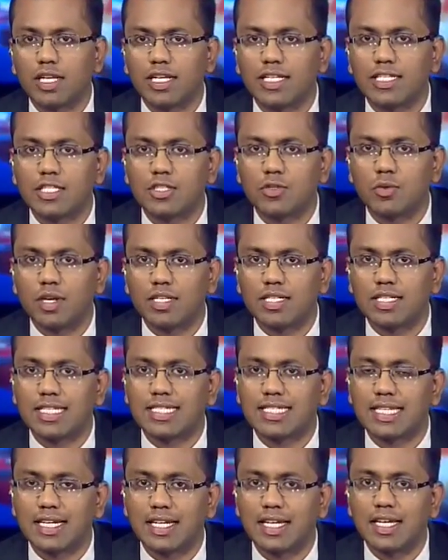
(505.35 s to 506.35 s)
clean sewers in
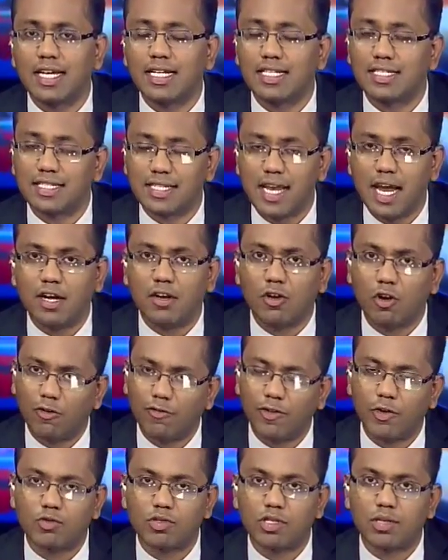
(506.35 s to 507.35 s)
the city instead
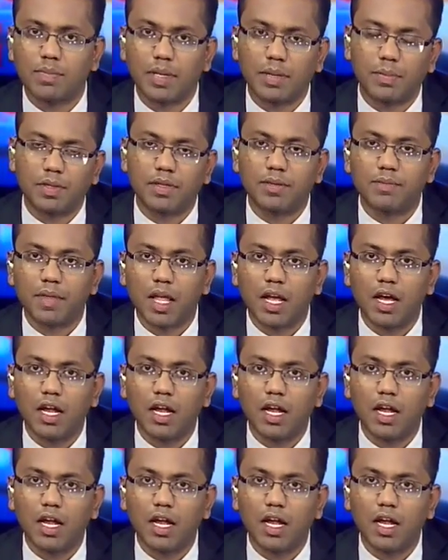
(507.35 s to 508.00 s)
of using people.